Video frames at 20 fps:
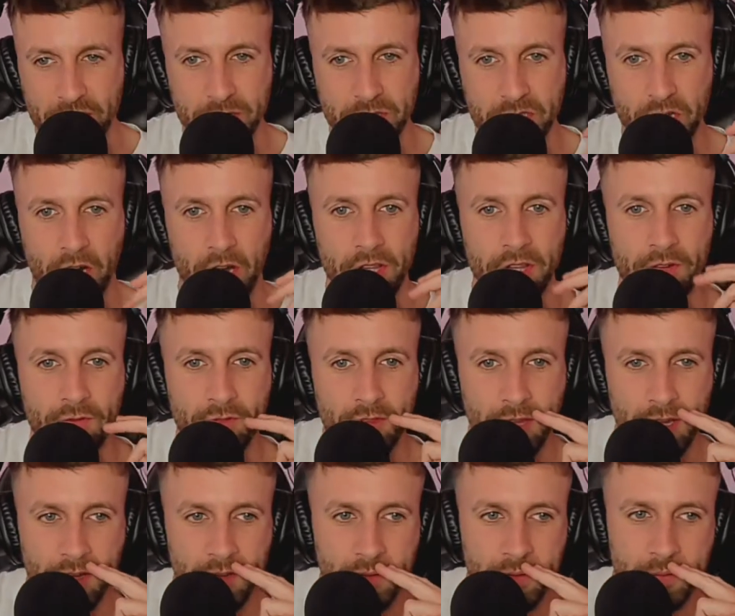or
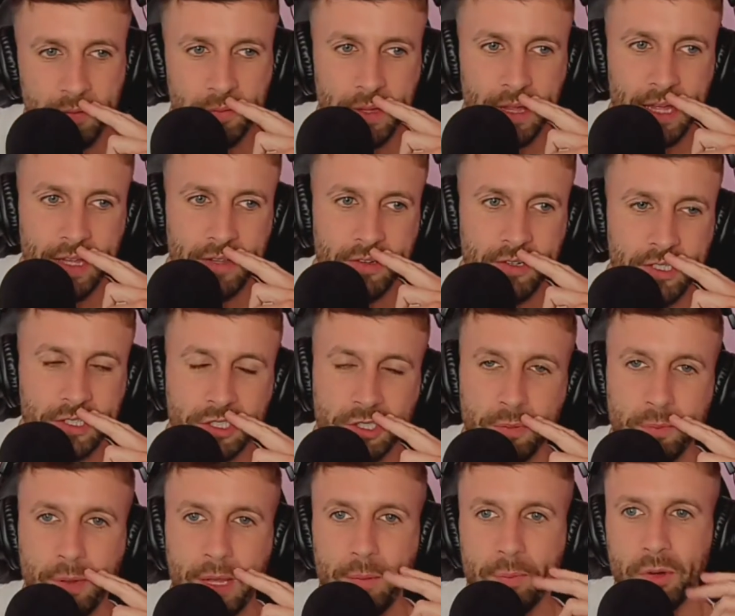there are
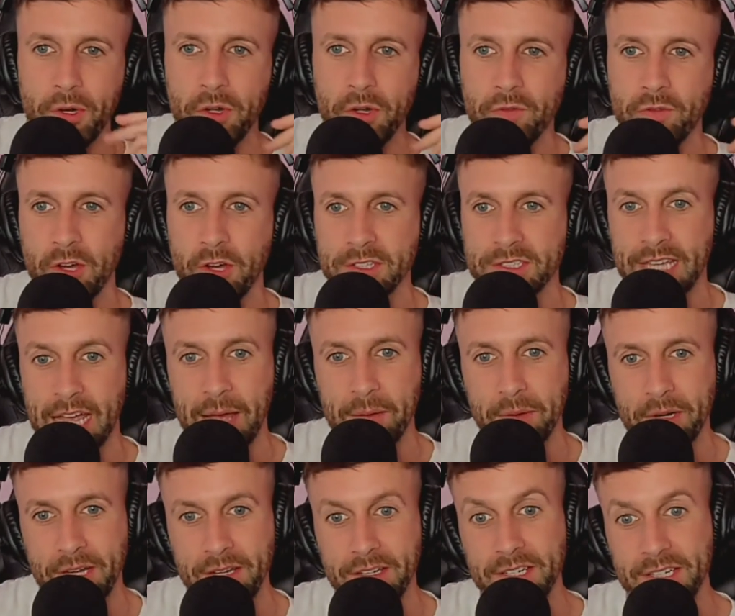some people who've got
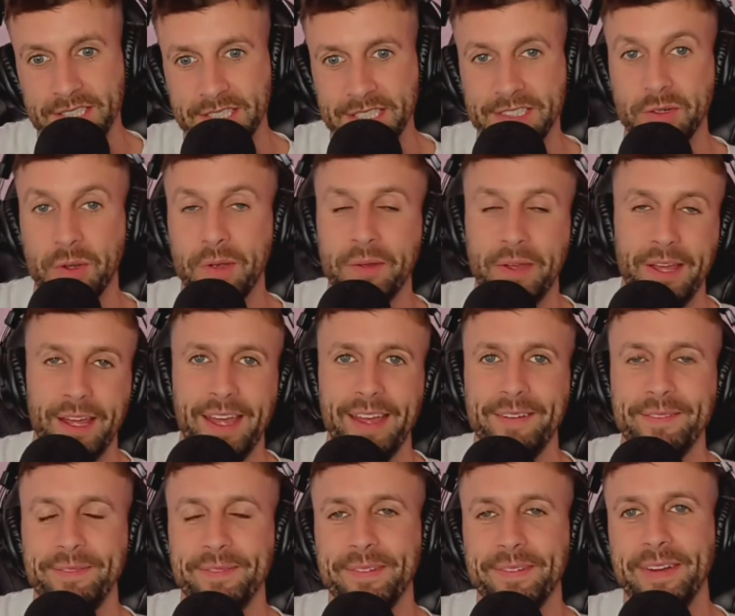terminal illnesses.
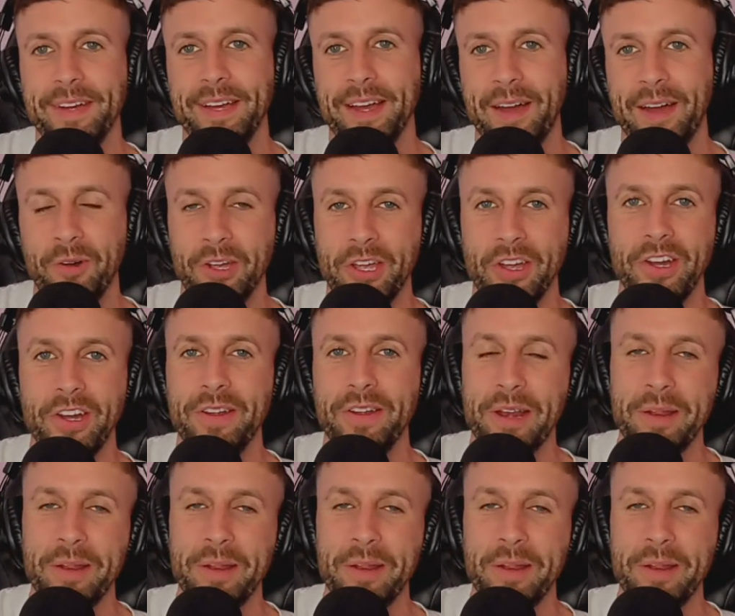I won't go into any